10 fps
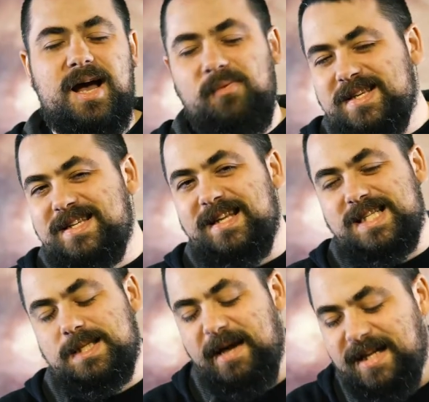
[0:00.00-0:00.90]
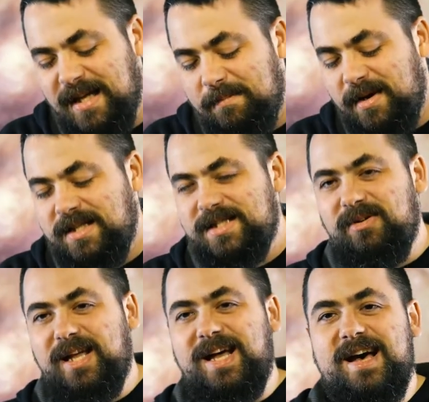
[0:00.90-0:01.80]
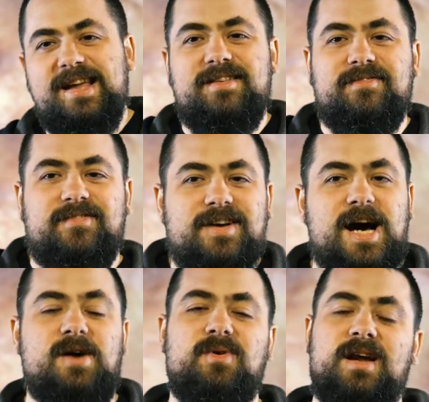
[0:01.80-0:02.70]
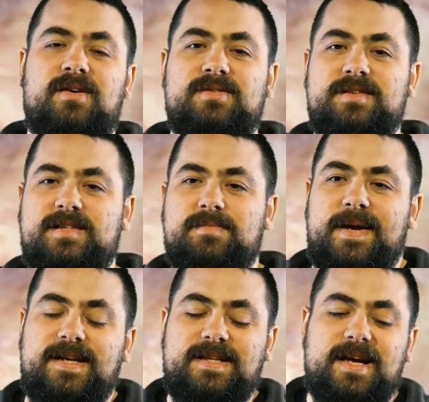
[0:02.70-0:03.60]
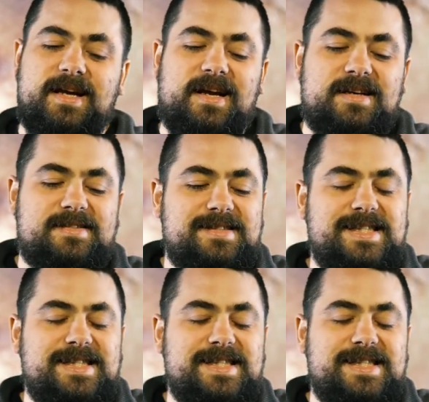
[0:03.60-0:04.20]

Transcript: wasn't expecting much, so I kind of got what I was expecting, I guess.